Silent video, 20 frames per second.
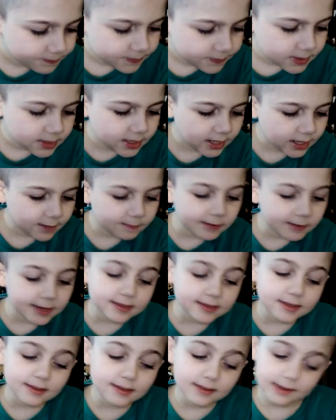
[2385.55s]
sneak
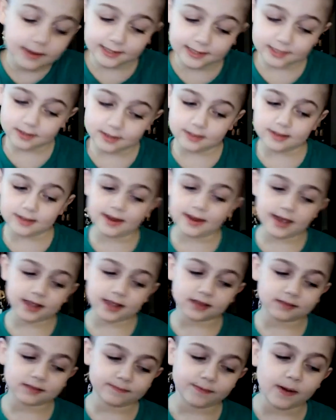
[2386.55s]
peeks into the
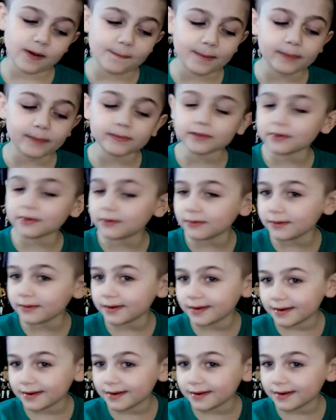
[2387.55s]
next Bump episode?